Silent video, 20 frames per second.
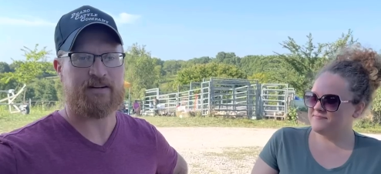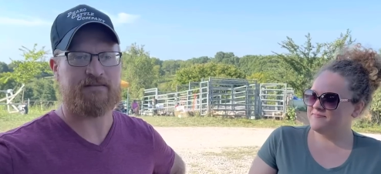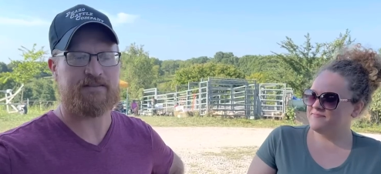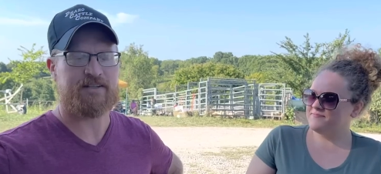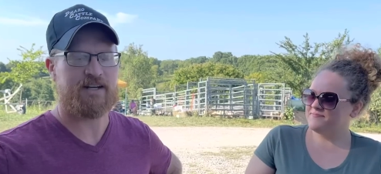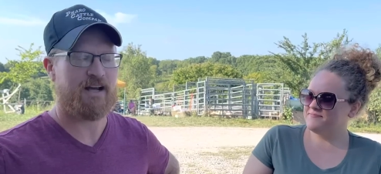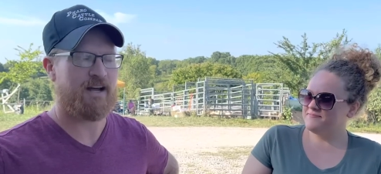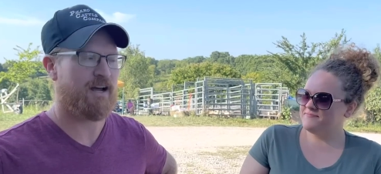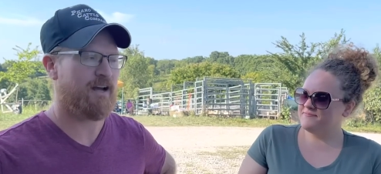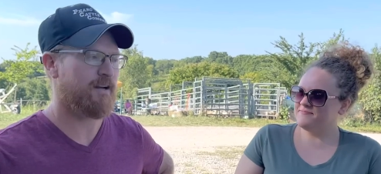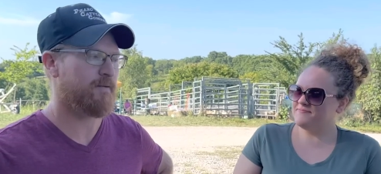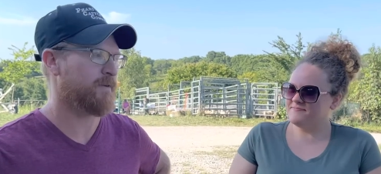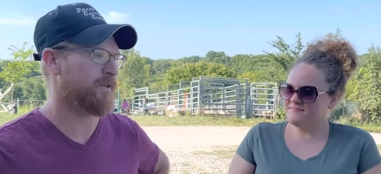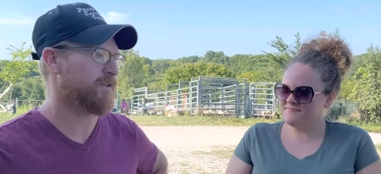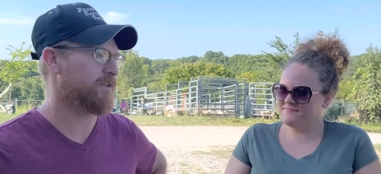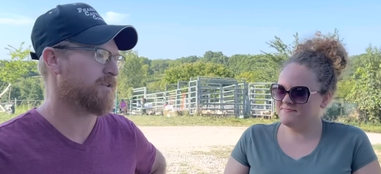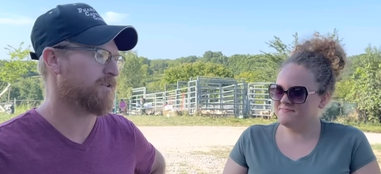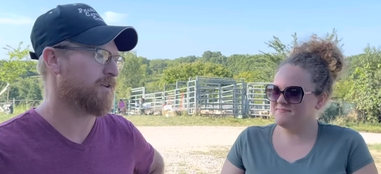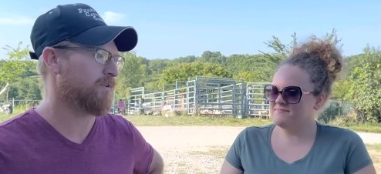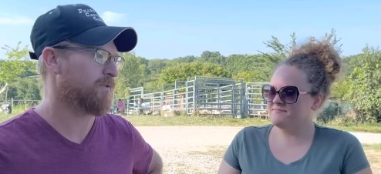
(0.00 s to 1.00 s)
Speaker 1: of time,
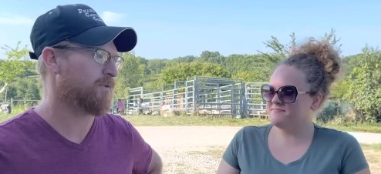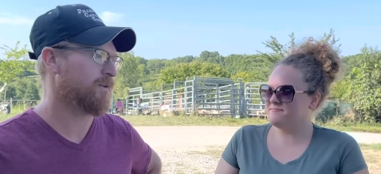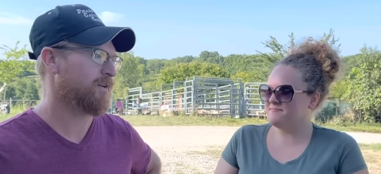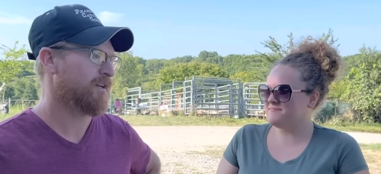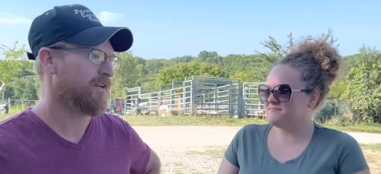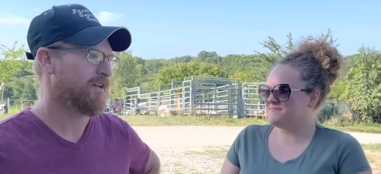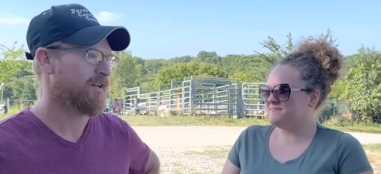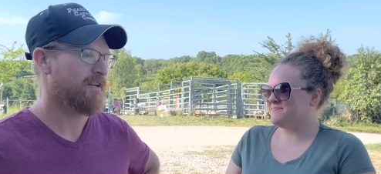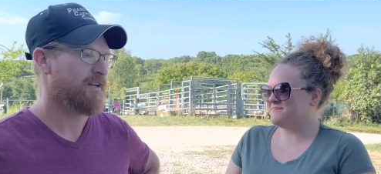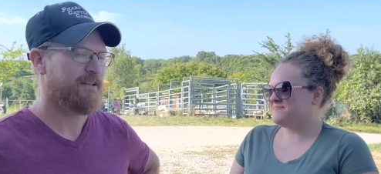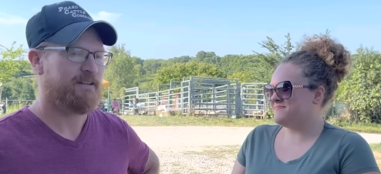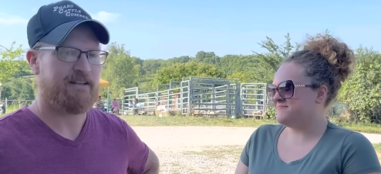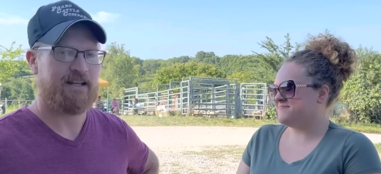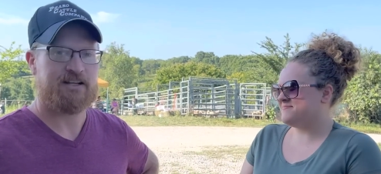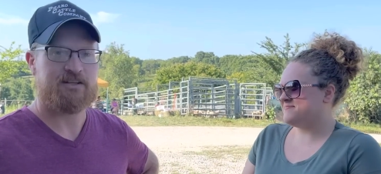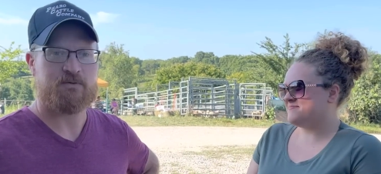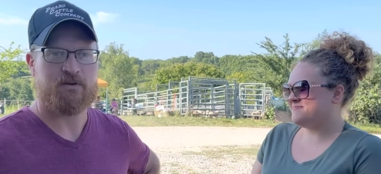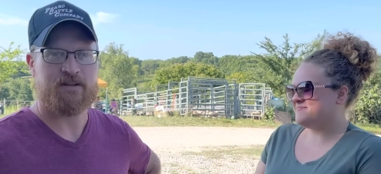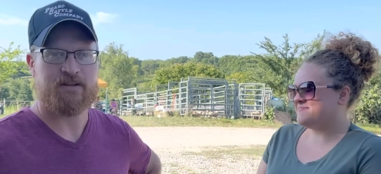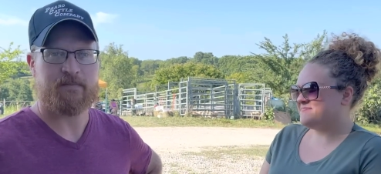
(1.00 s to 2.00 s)
and so
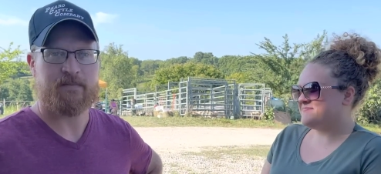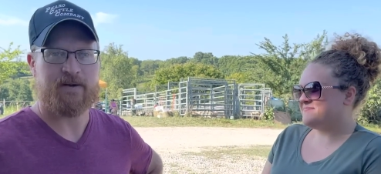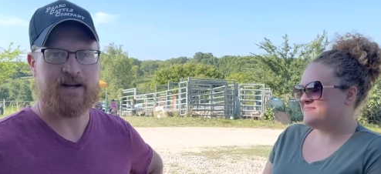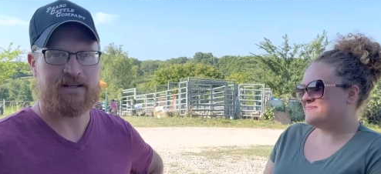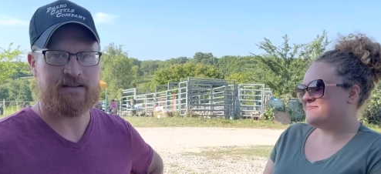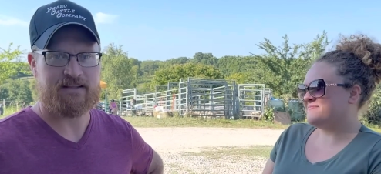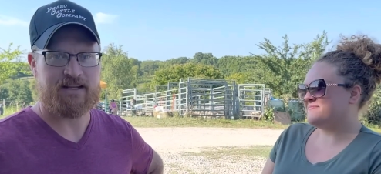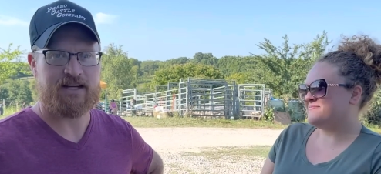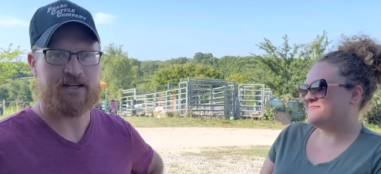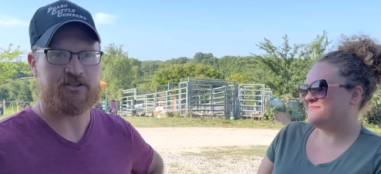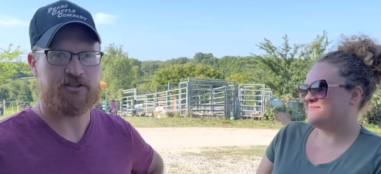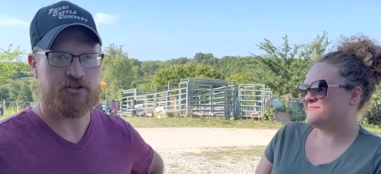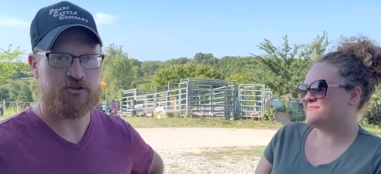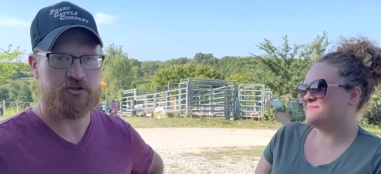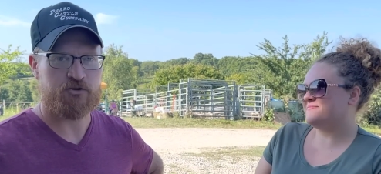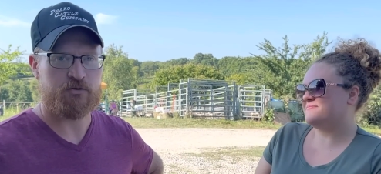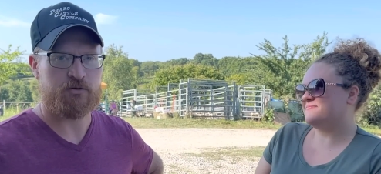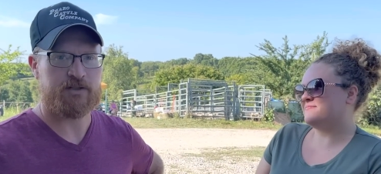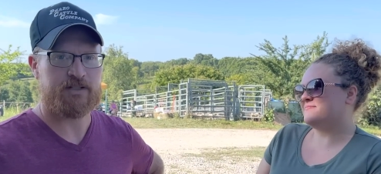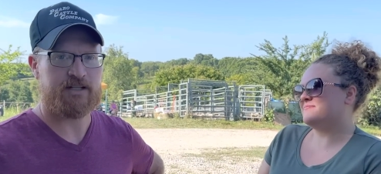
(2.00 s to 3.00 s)
that's one of the main things
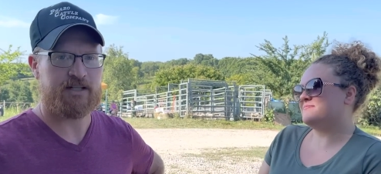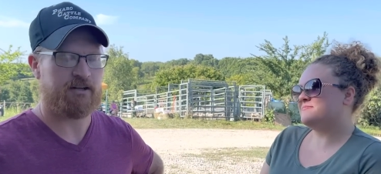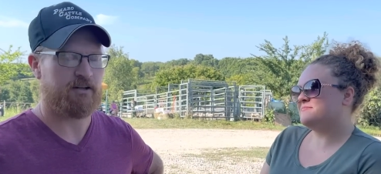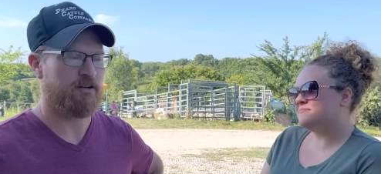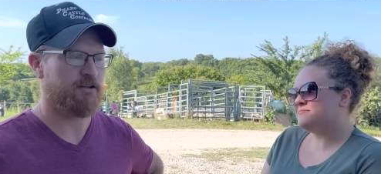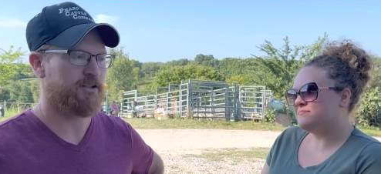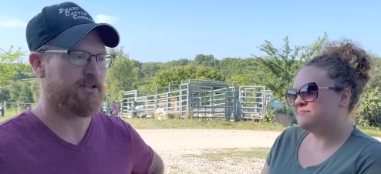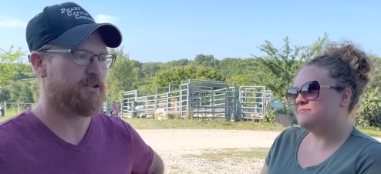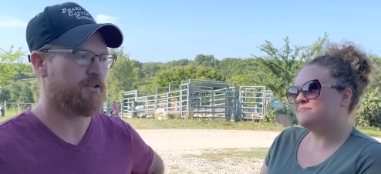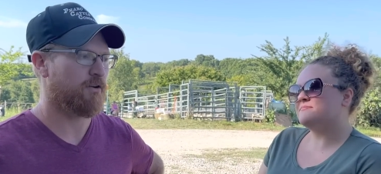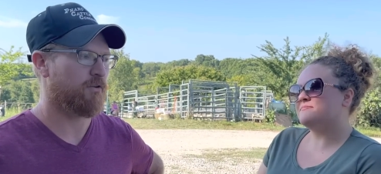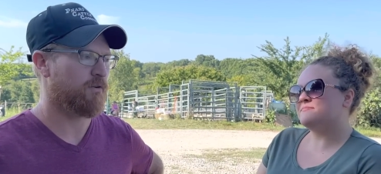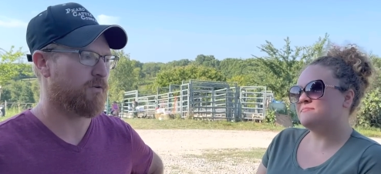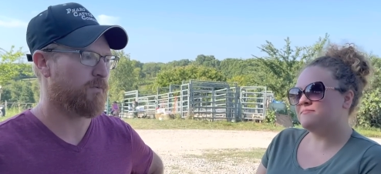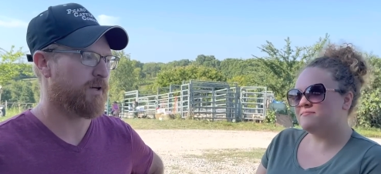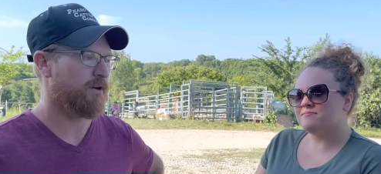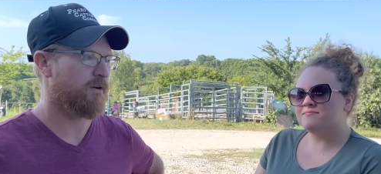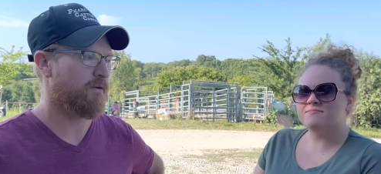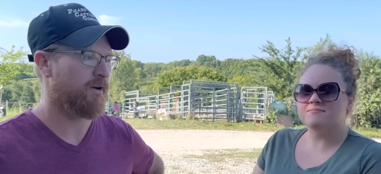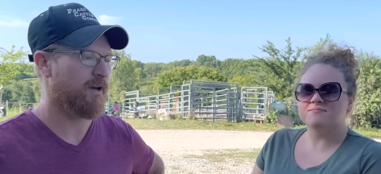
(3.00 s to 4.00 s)
that drew us here is so
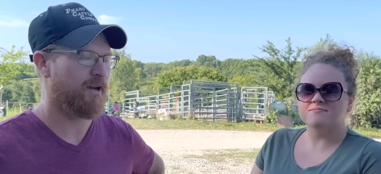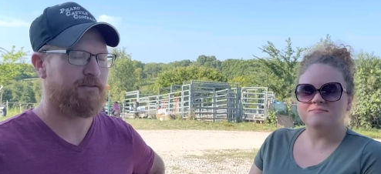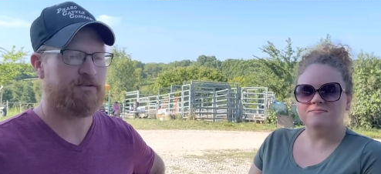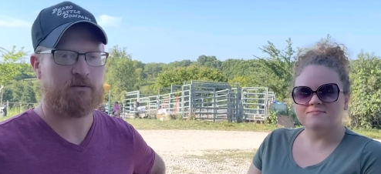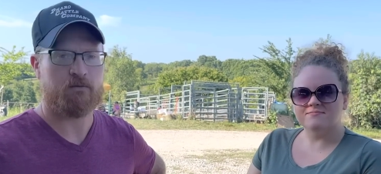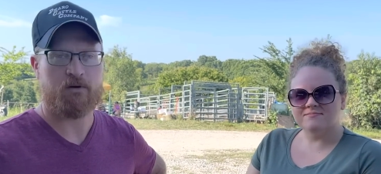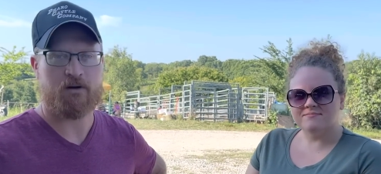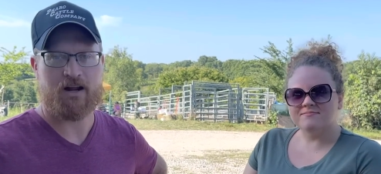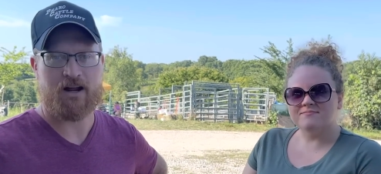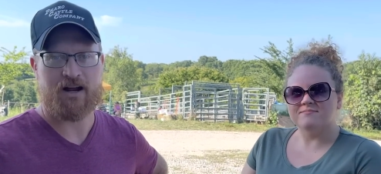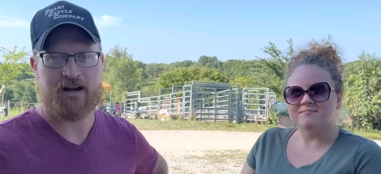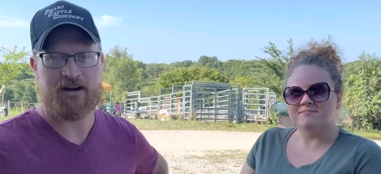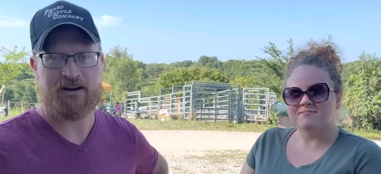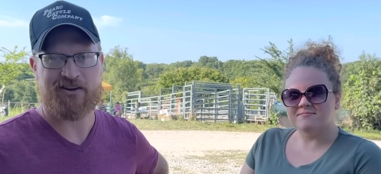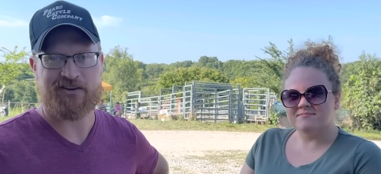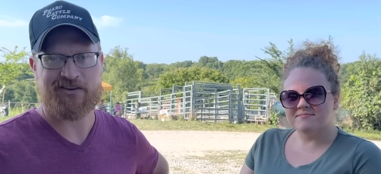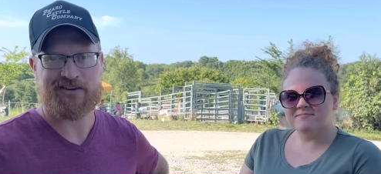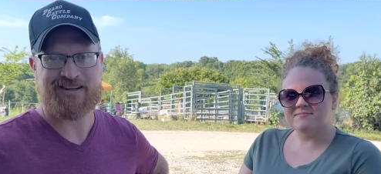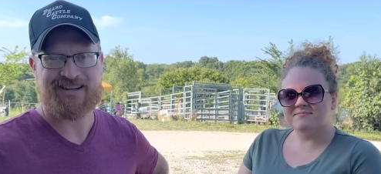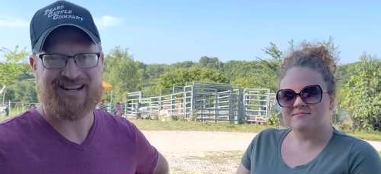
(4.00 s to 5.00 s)
that we don't have to rely
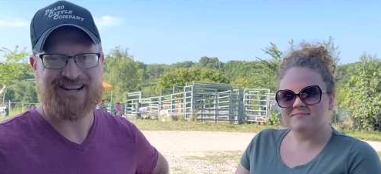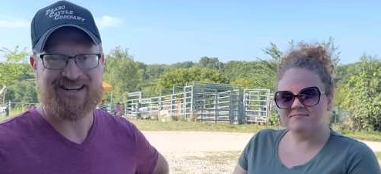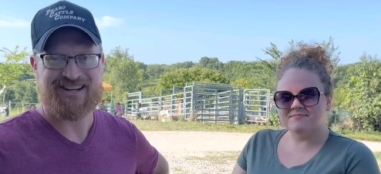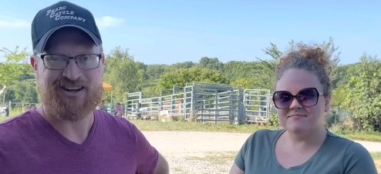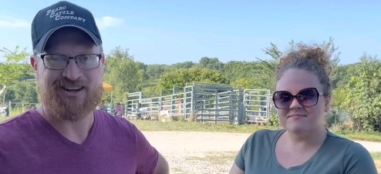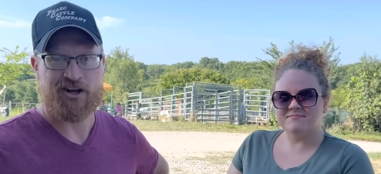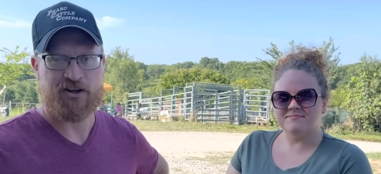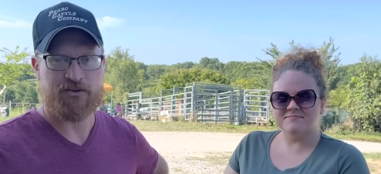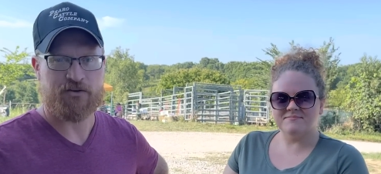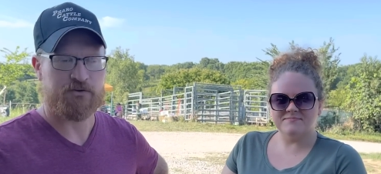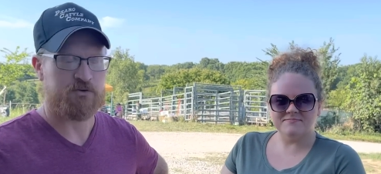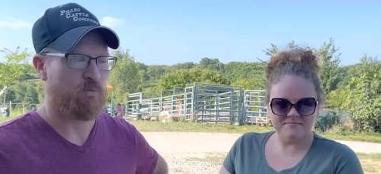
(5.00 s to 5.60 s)
on right. on those